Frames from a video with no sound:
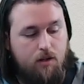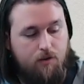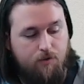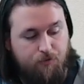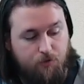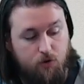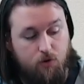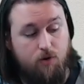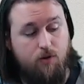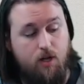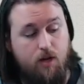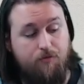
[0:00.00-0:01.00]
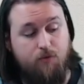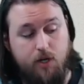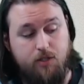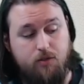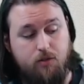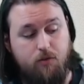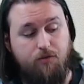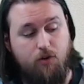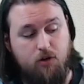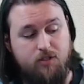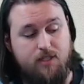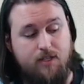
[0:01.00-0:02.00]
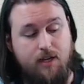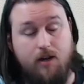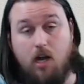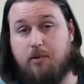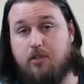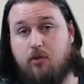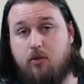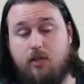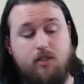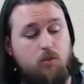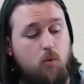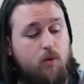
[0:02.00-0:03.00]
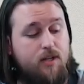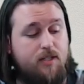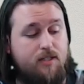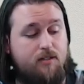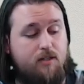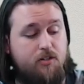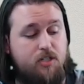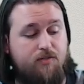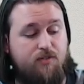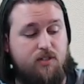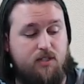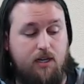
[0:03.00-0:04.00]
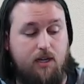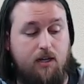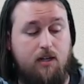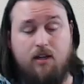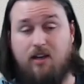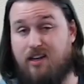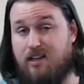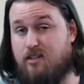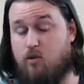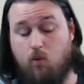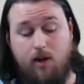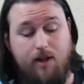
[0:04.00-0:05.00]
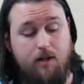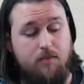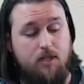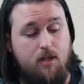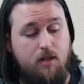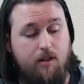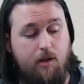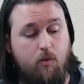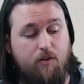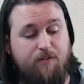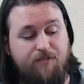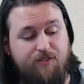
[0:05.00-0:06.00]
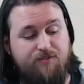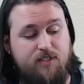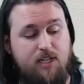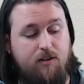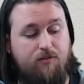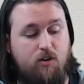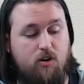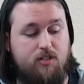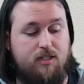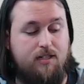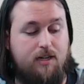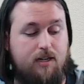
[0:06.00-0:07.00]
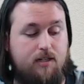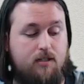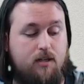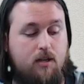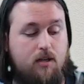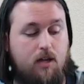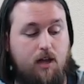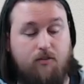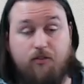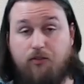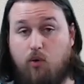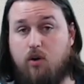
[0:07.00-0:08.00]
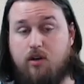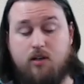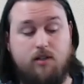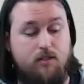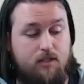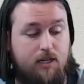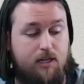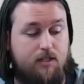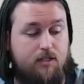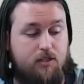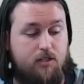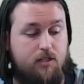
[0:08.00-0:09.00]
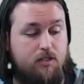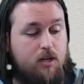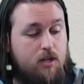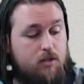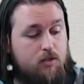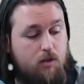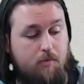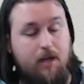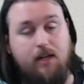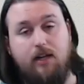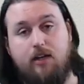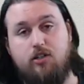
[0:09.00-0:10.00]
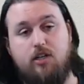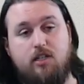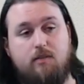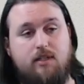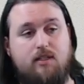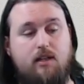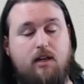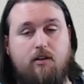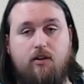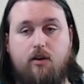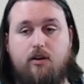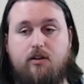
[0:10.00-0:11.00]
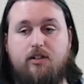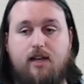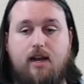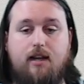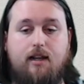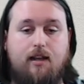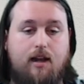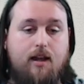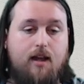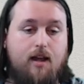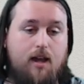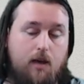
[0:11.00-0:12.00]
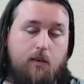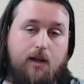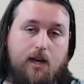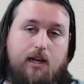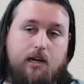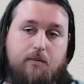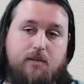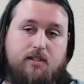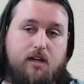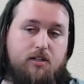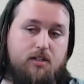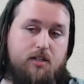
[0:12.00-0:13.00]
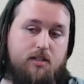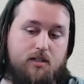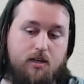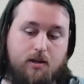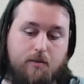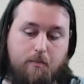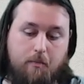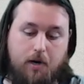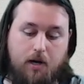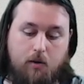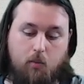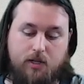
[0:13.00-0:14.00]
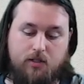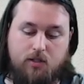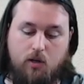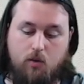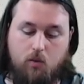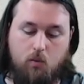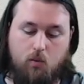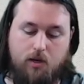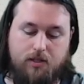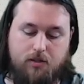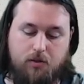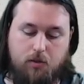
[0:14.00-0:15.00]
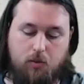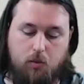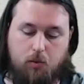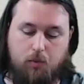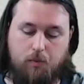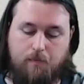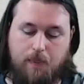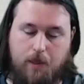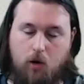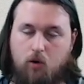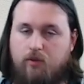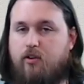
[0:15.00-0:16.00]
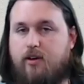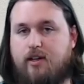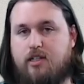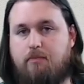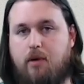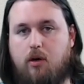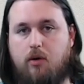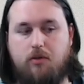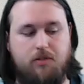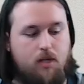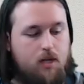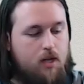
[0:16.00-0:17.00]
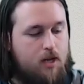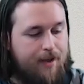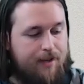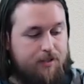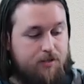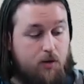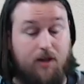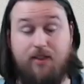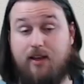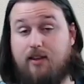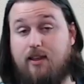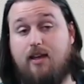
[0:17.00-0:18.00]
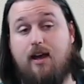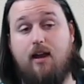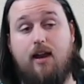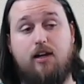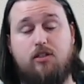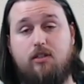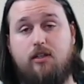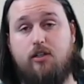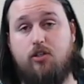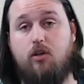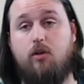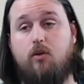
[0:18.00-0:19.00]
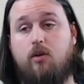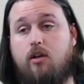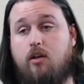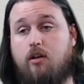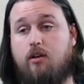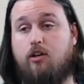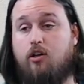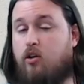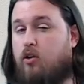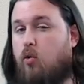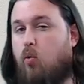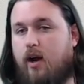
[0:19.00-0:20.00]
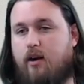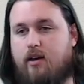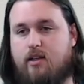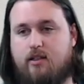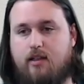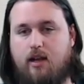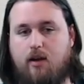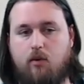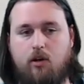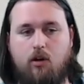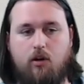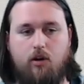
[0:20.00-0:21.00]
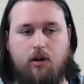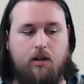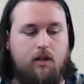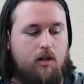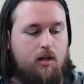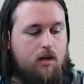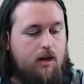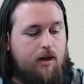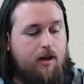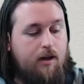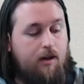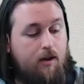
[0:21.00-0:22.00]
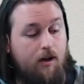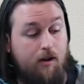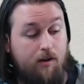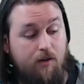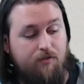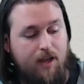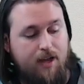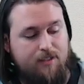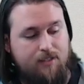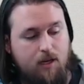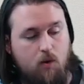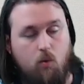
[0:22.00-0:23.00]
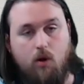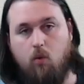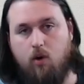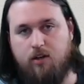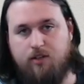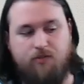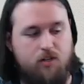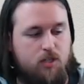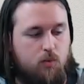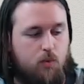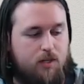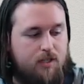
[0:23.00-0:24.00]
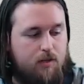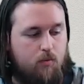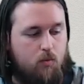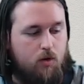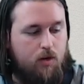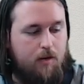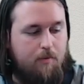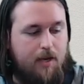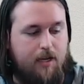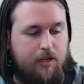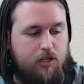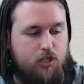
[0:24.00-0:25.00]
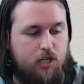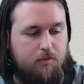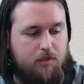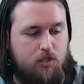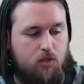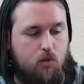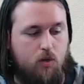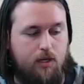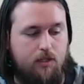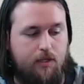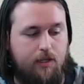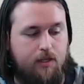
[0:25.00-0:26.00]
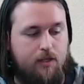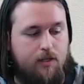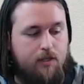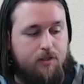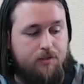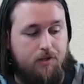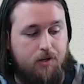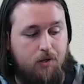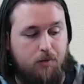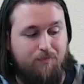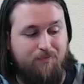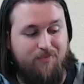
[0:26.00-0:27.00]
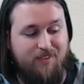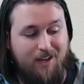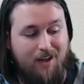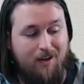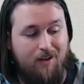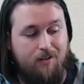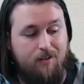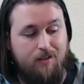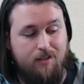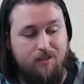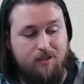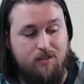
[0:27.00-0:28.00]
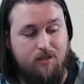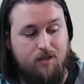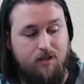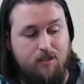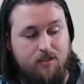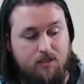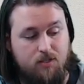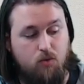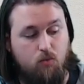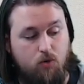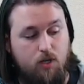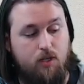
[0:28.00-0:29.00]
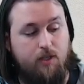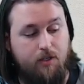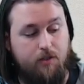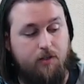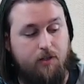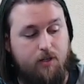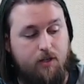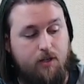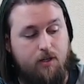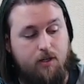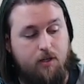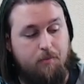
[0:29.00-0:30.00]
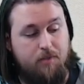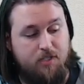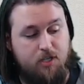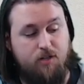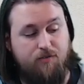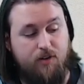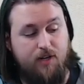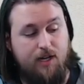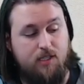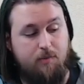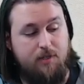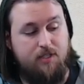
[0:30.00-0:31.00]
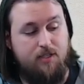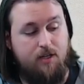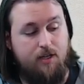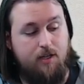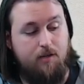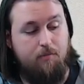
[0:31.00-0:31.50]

For 42 1st and 10 opportunities, 26 touches for Zeke. Against the Rams, there were 15 1st and 10s and 4 Zeke touches. So they're making adjustments there. They're understanding that, hey, we got to get him his touches, but we don't want to overexpose. And so I think that that actually showed good awareness in that regard of that, seeing what worked versus what didn't work and making adjustments accordingly. So, yeah, this is a really good position for Dallas to be sitting in,